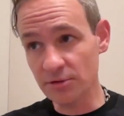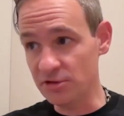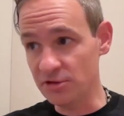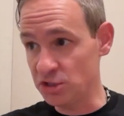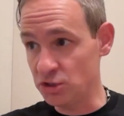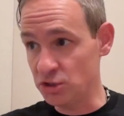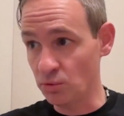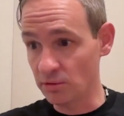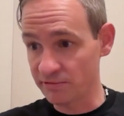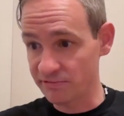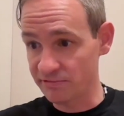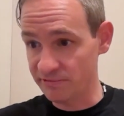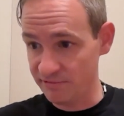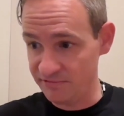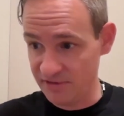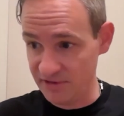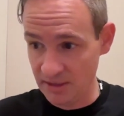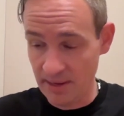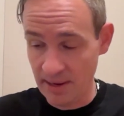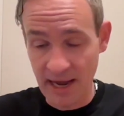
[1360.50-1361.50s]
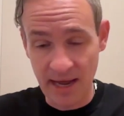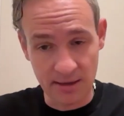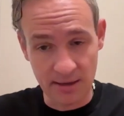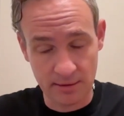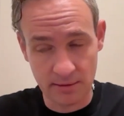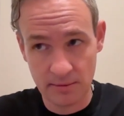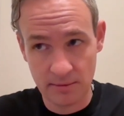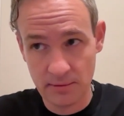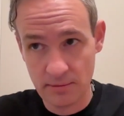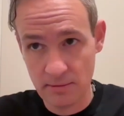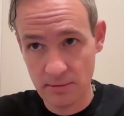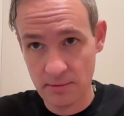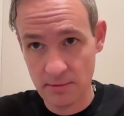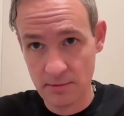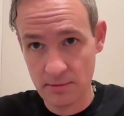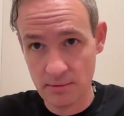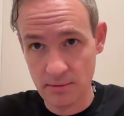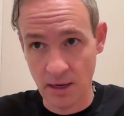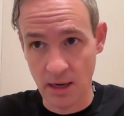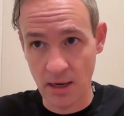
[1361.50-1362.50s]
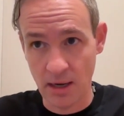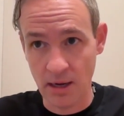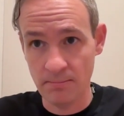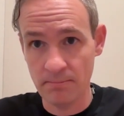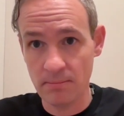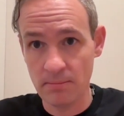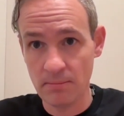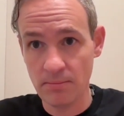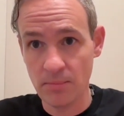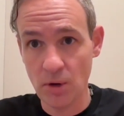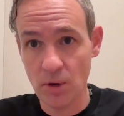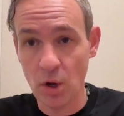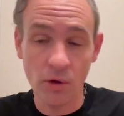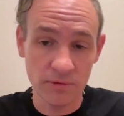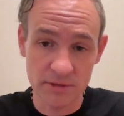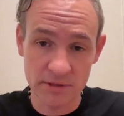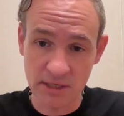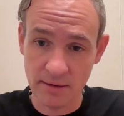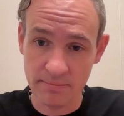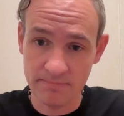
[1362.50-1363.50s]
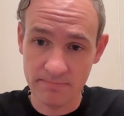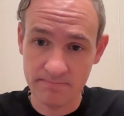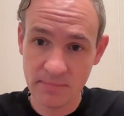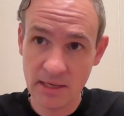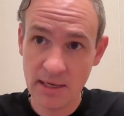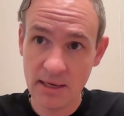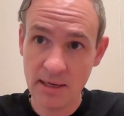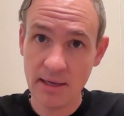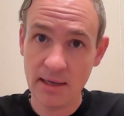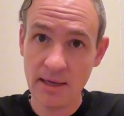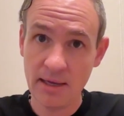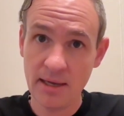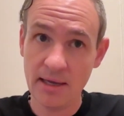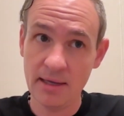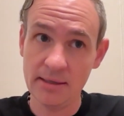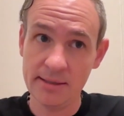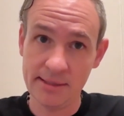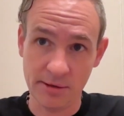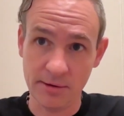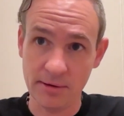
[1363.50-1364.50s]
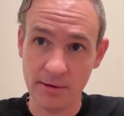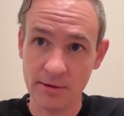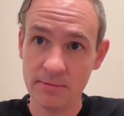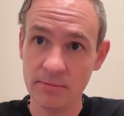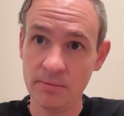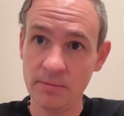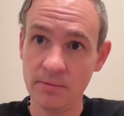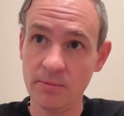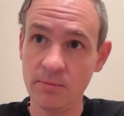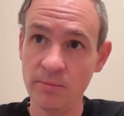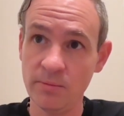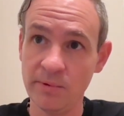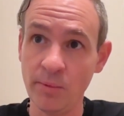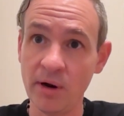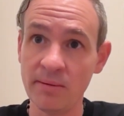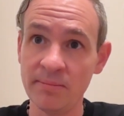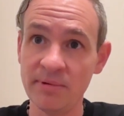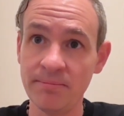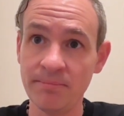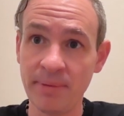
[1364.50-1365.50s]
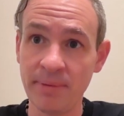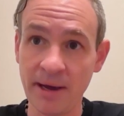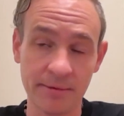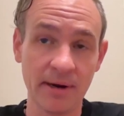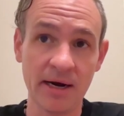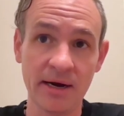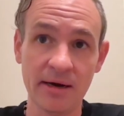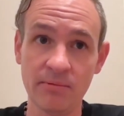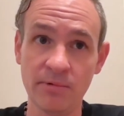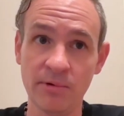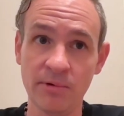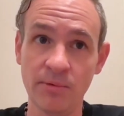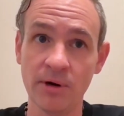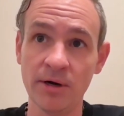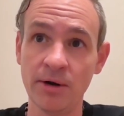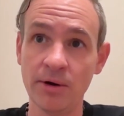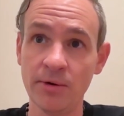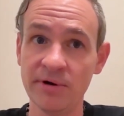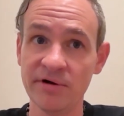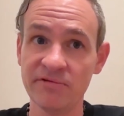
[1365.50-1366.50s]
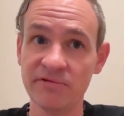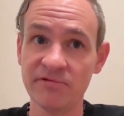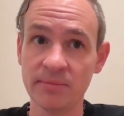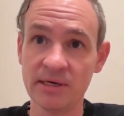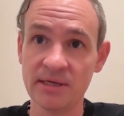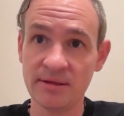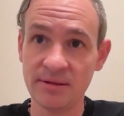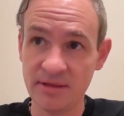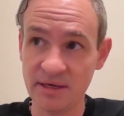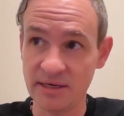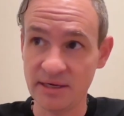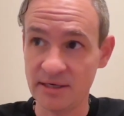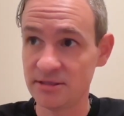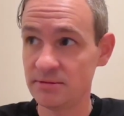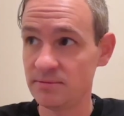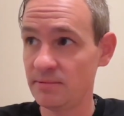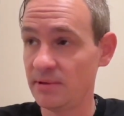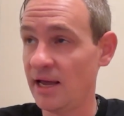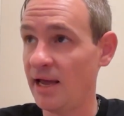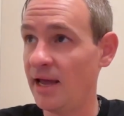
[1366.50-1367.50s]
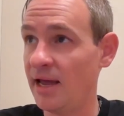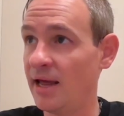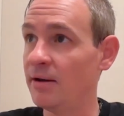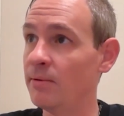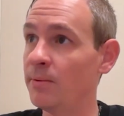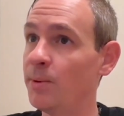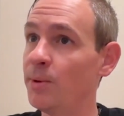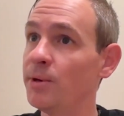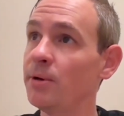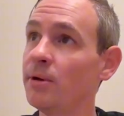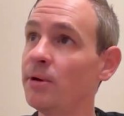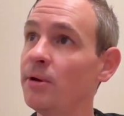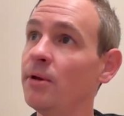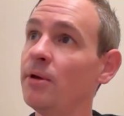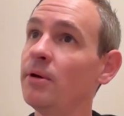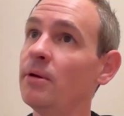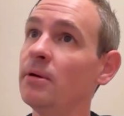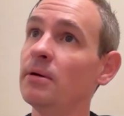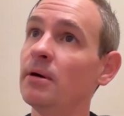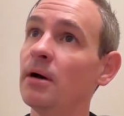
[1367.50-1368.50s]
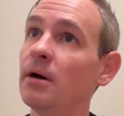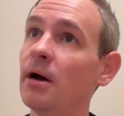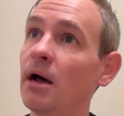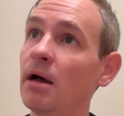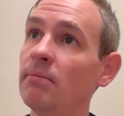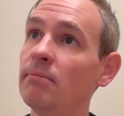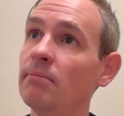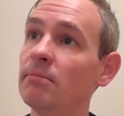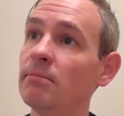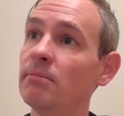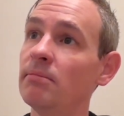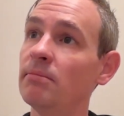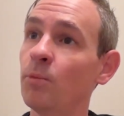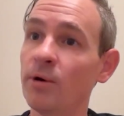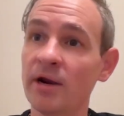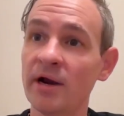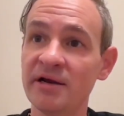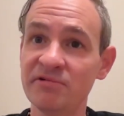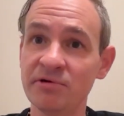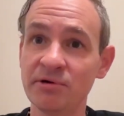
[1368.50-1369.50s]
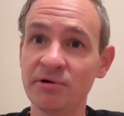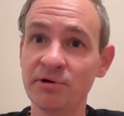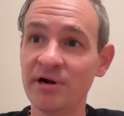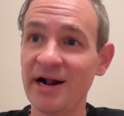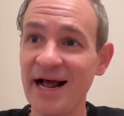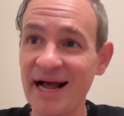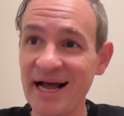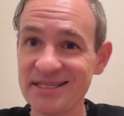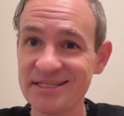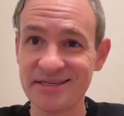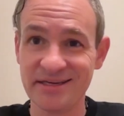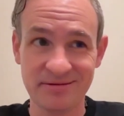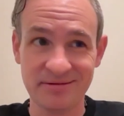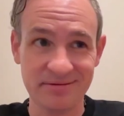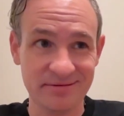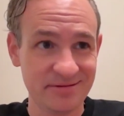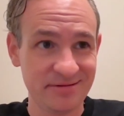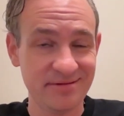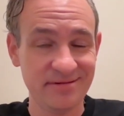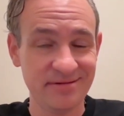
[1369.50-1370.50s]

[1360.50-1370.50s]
the door for feedback all the time here. We want to be better at it. We want to know what everybody thinks. And we're not even good at asking